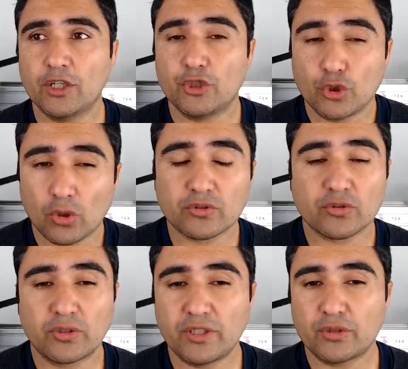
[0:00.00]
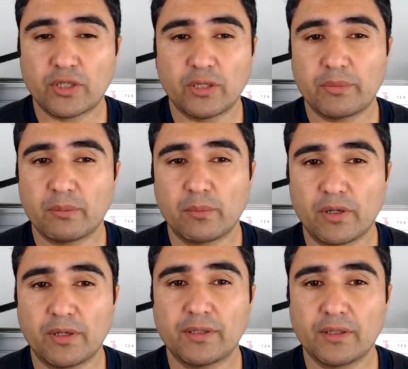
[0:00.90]
you also need to keep in
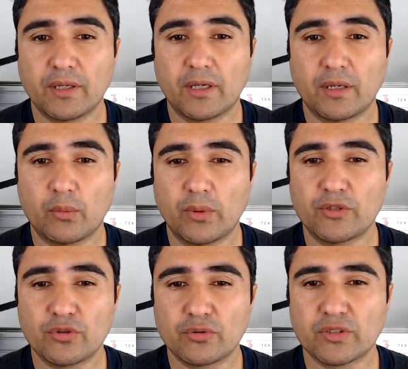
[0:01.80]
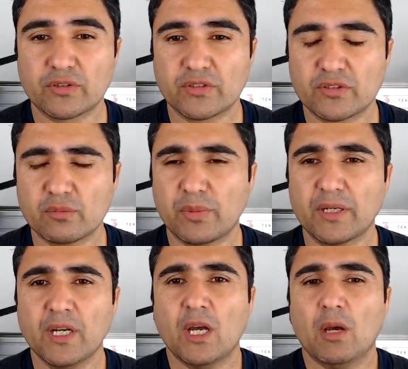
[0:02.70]
mind when choosing a system.
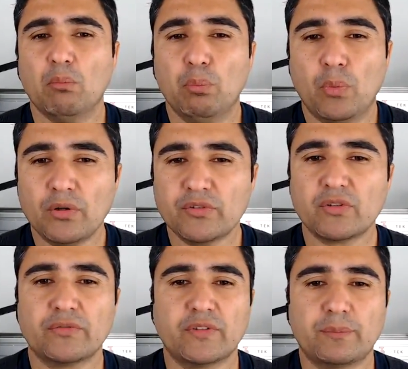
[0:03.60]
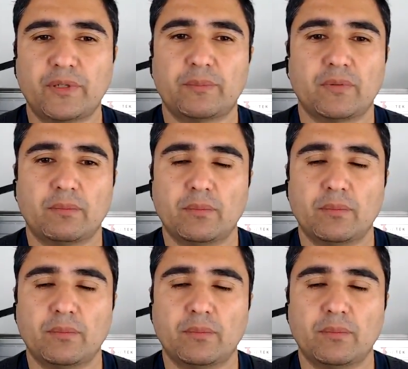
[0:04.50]
But most of the people,